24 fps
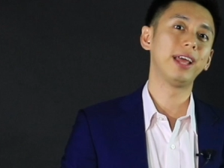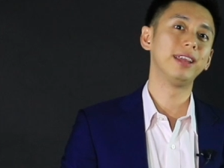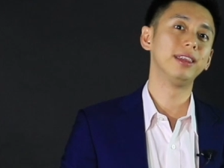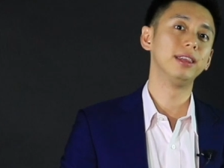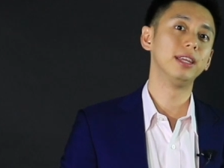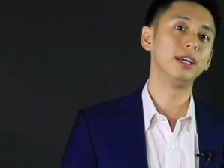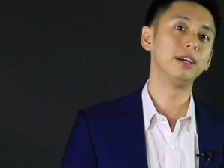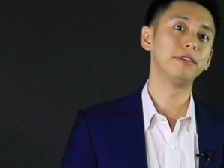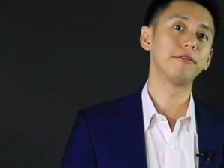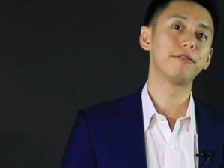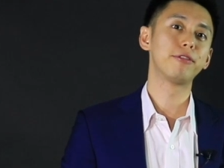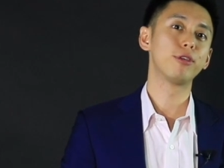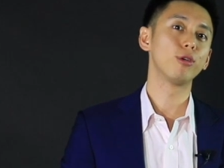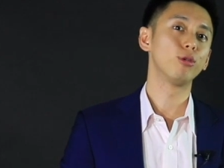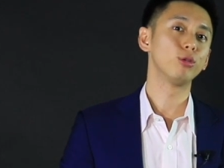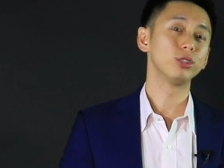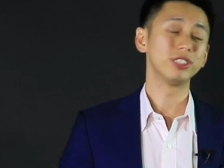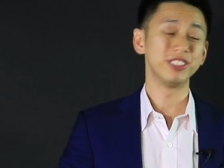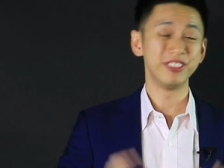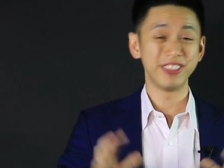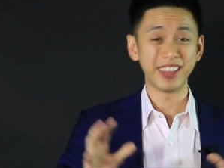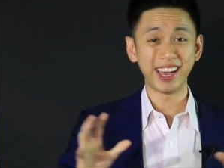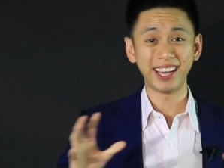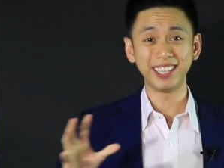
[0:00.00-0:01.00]
I love
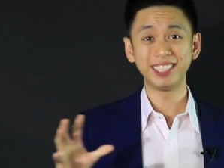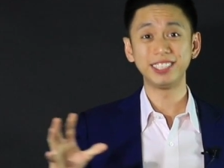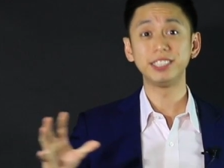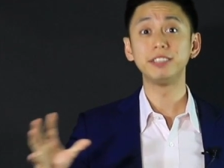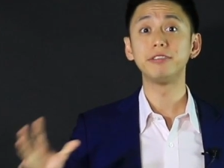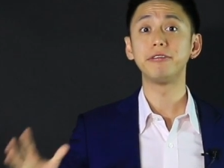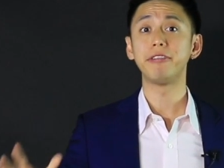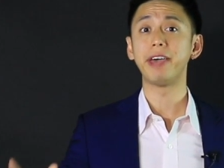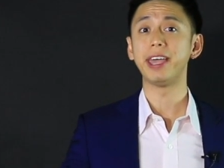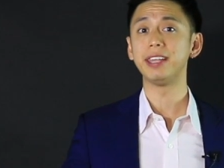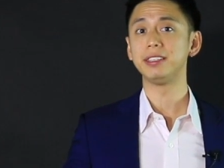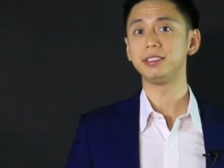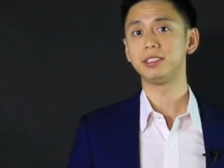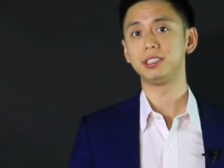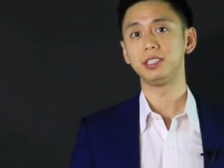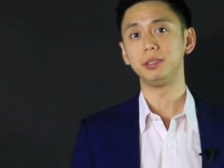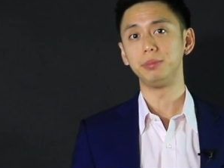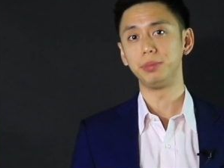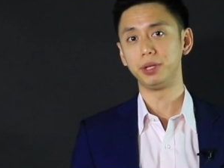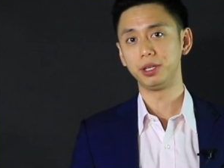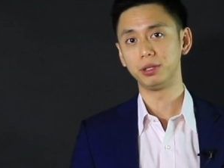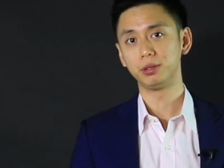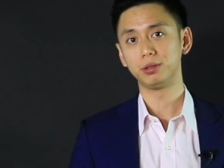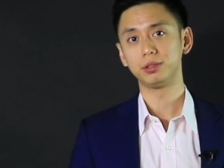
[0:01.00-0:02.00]
those nice fancy
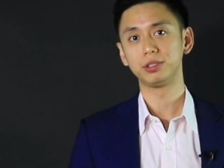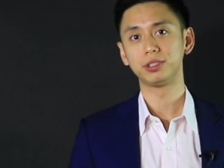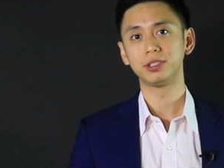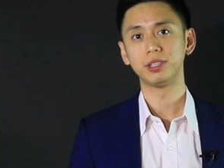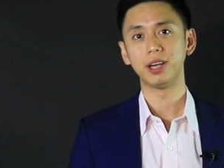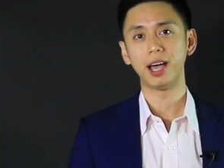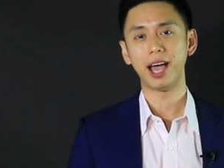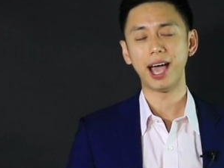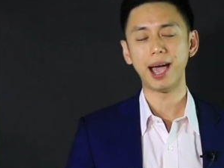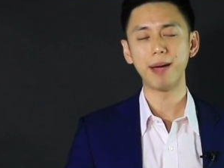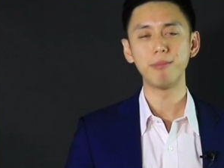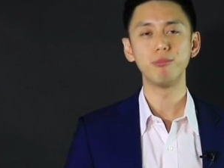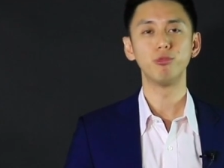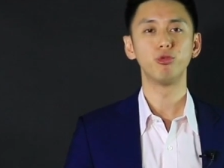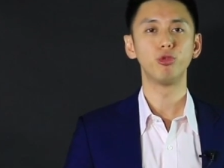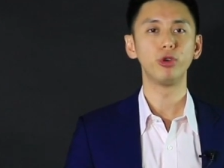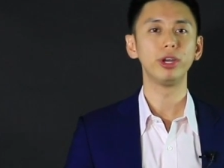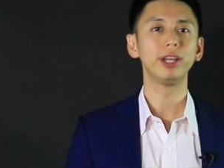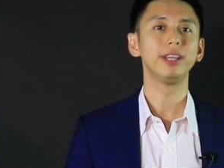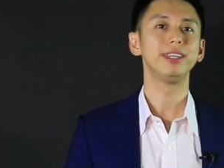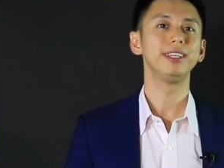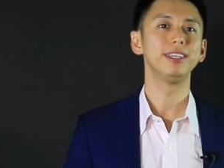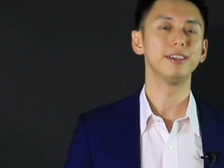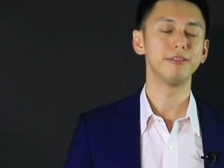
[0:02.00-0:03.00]
meals. I'm
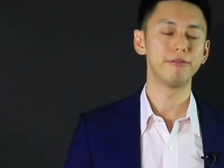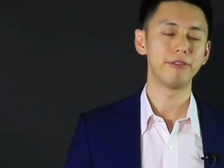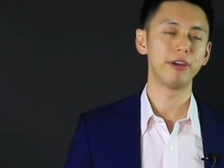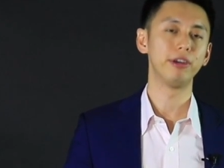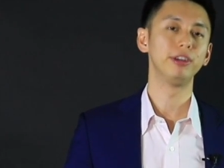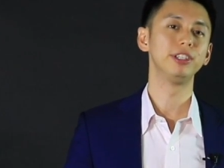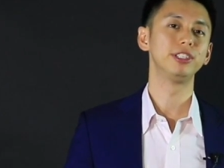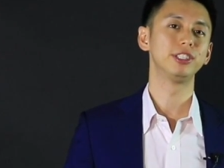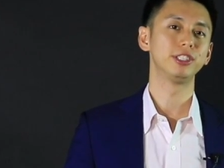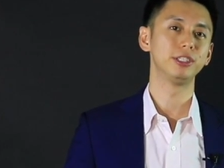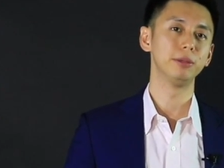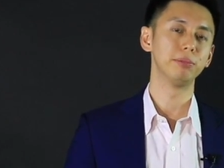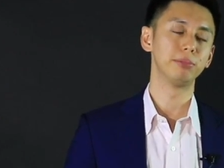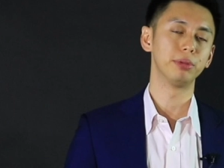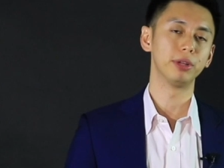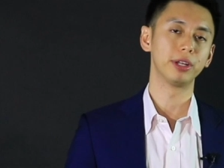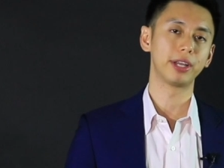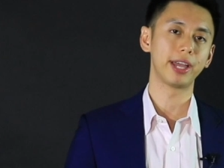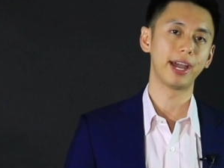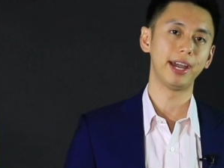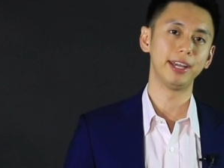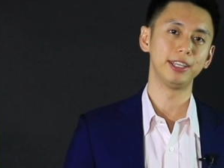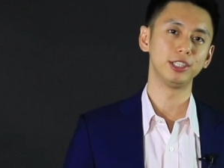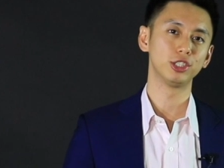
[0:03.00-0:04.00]
really a very simple
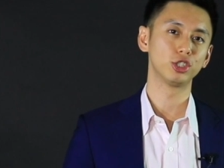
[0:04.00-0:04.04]
guy.